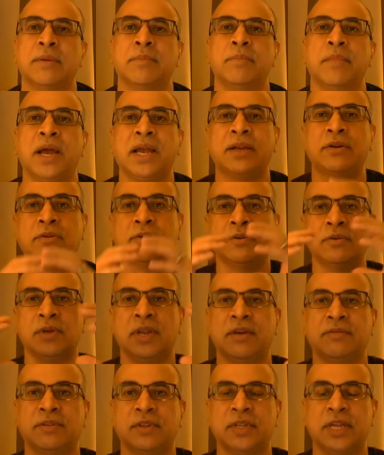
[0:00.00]
macro
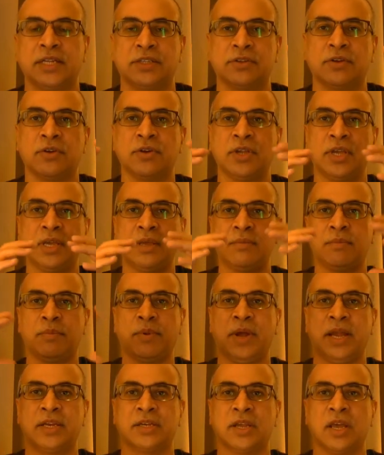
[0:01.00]
level that's going to
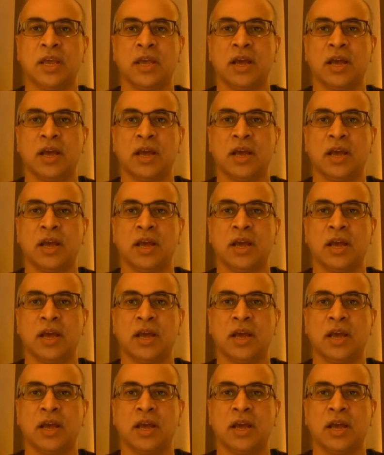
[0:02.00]
impact